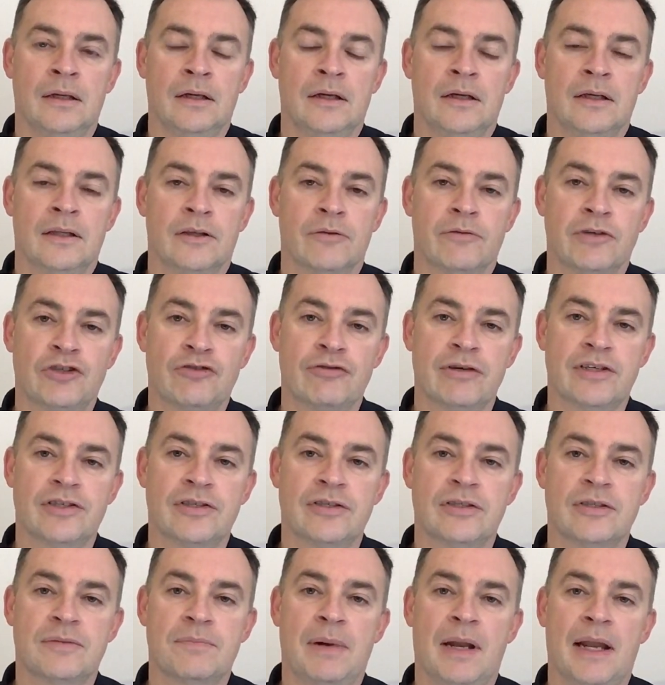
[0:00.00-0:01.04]
The
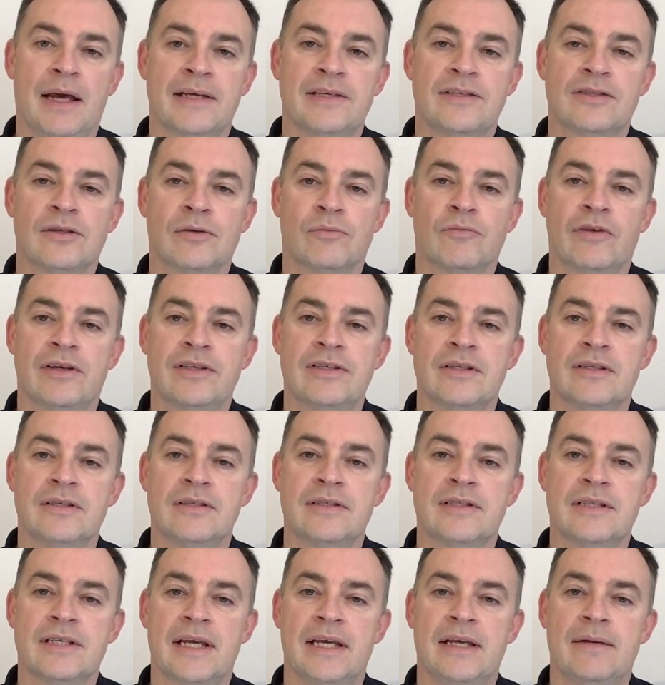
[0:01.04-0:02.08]
restrictions placed on
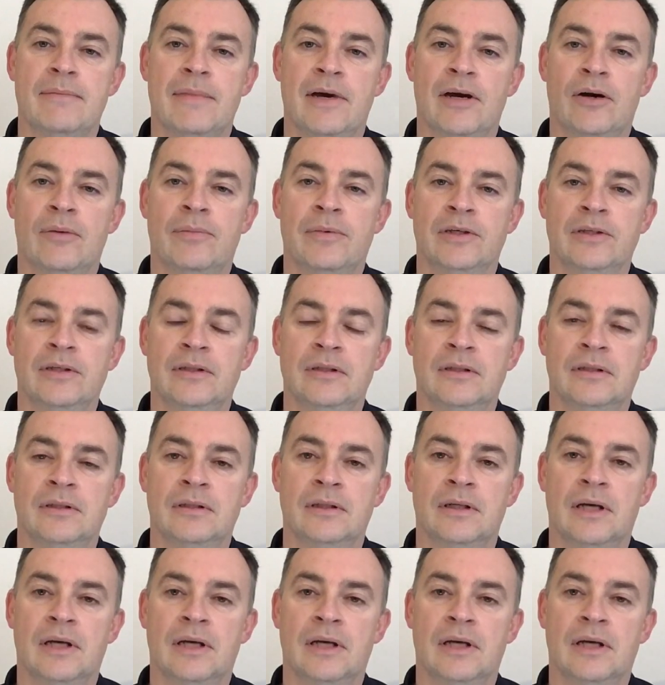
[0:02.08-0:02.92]
residents in Melbourne